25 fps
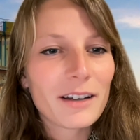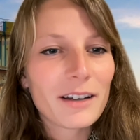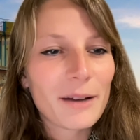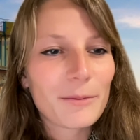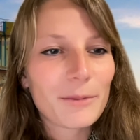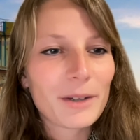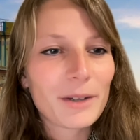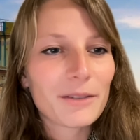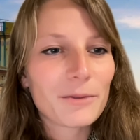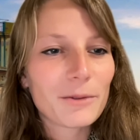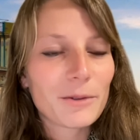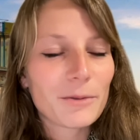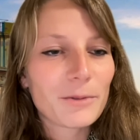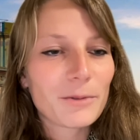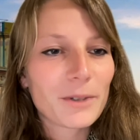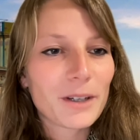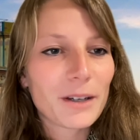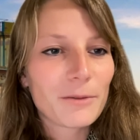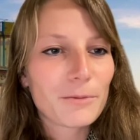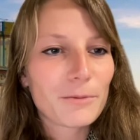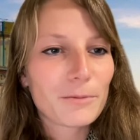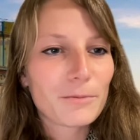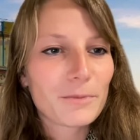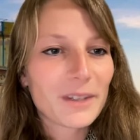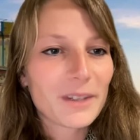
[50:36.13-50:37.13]
I mean, we,
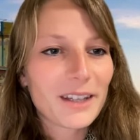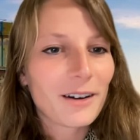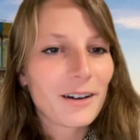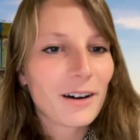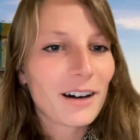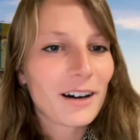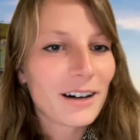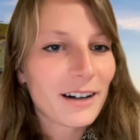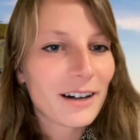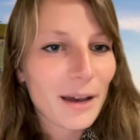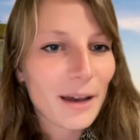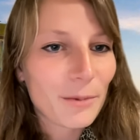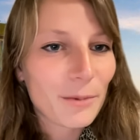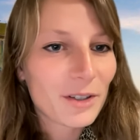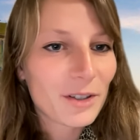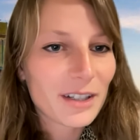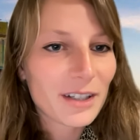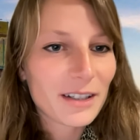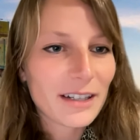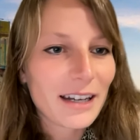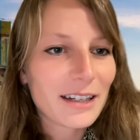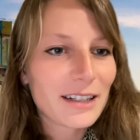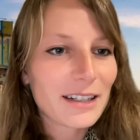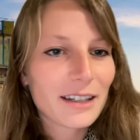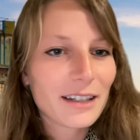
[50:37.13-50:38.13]
there are
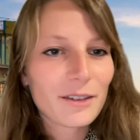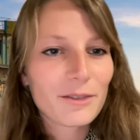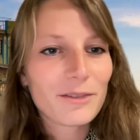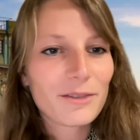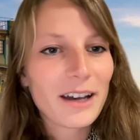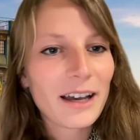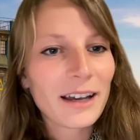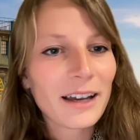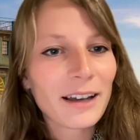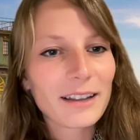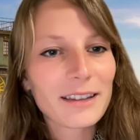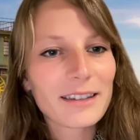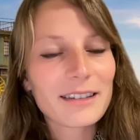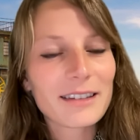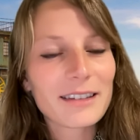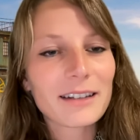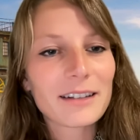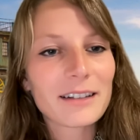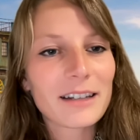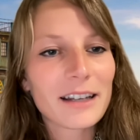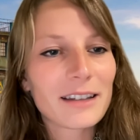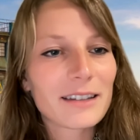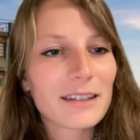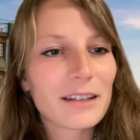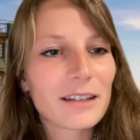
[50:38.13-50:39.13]
epigenetic effects
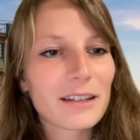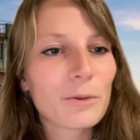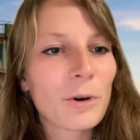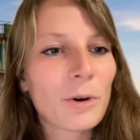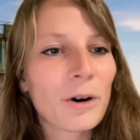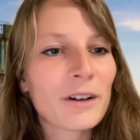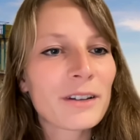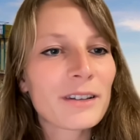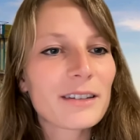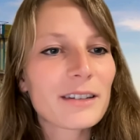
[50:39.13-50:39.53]
and and so on.